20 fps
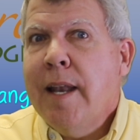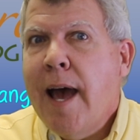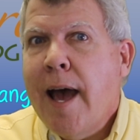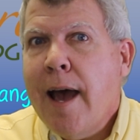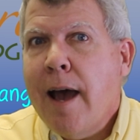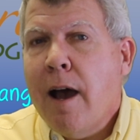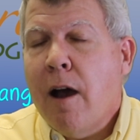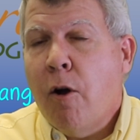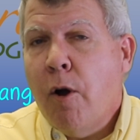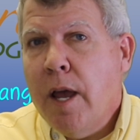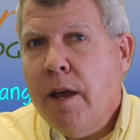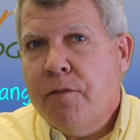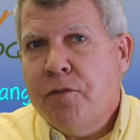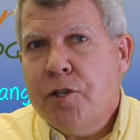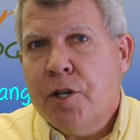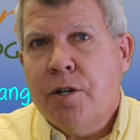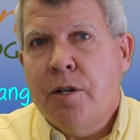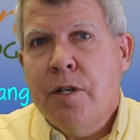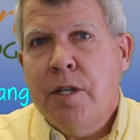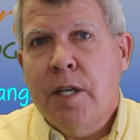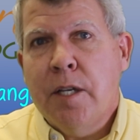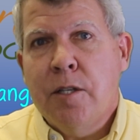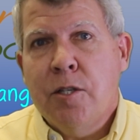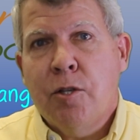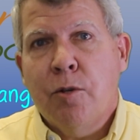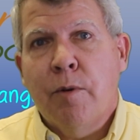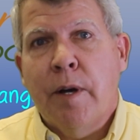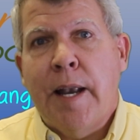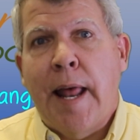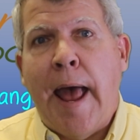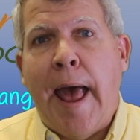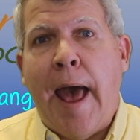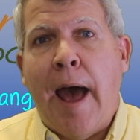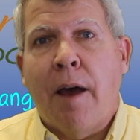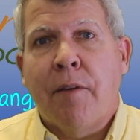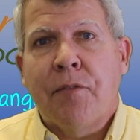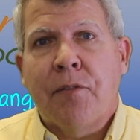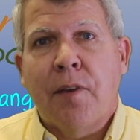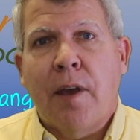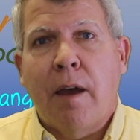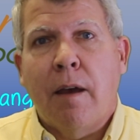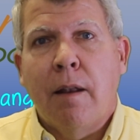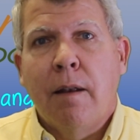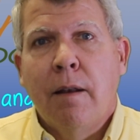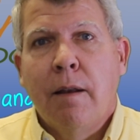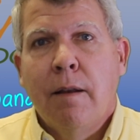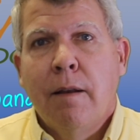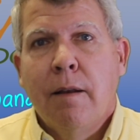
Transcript: now have turned into an asset?